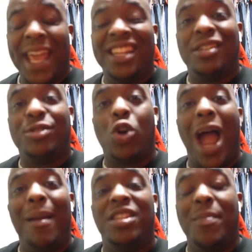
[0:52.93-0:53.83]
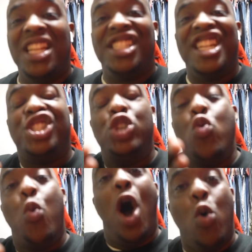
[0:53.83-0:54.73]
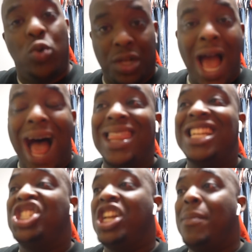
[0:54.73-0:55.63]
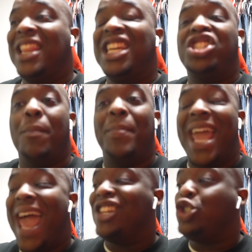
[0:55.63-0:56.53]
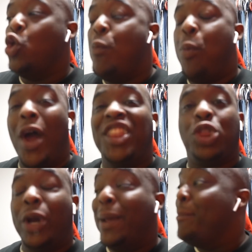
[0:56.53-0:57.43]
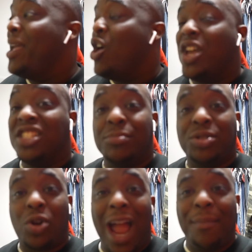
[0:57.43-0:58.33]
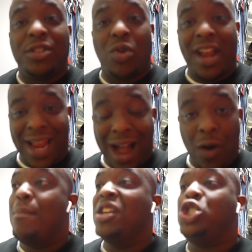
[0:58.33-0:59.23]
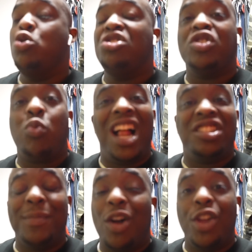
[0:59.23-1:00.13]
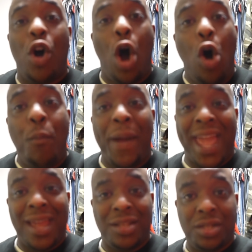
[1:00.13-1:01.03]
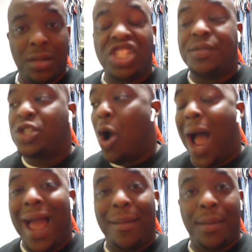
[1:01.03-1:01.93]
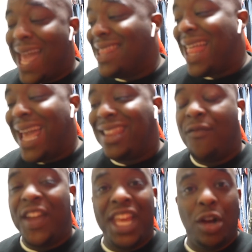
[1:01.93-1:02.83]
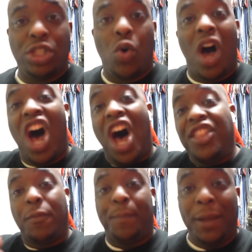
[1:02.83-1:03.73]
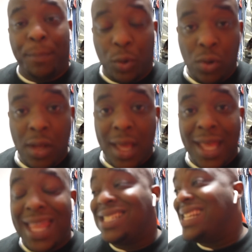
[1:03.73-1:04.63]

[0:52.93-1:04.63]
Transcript: and subscribe to me, since you won't. I legitimately should be at 2.3 million subscribers right now, but you just watch me on your homepage. Subscribe and like the video so other people that's